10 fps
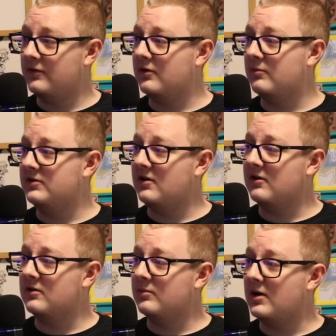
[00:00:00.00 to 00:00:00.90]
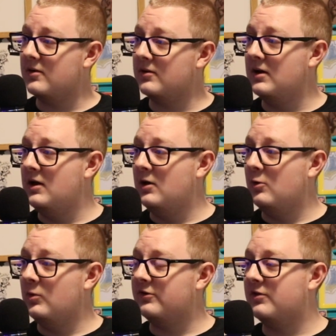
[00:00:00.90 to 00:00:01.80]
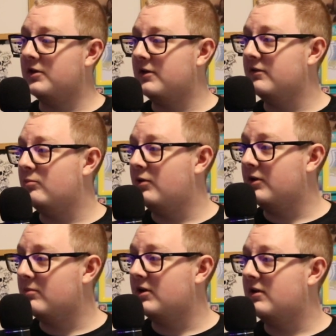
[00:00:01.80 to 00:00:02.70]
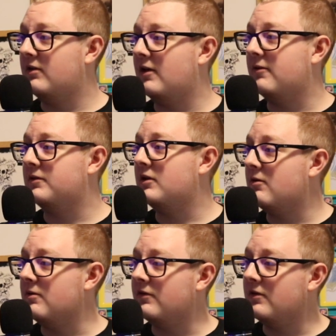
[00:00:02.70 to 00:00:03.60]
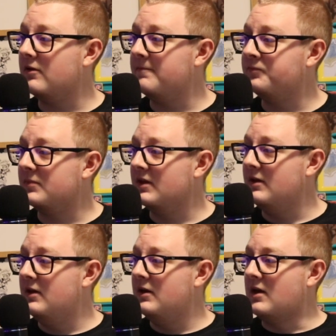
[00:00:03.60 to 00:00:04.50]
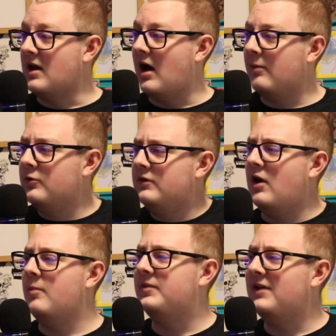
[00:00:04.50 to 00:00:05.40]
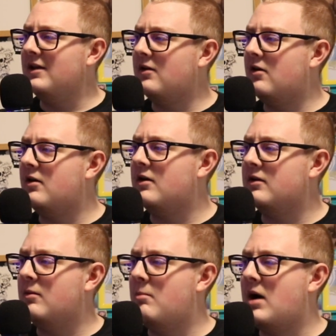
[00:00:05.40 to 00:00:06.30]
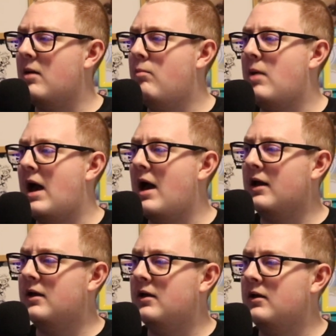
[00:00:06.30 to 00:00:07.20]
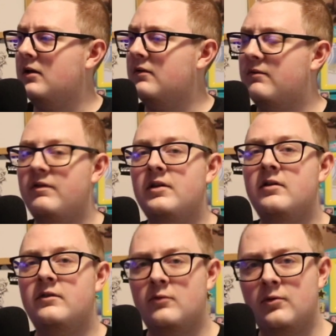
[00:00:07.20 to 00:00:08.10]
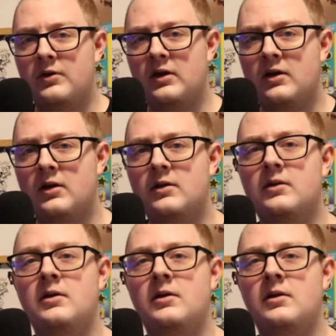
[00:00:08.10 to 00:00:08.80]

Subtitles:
Going to be talking about which things I'm putting in my 10,000 hours in. Update on my back fitness routine.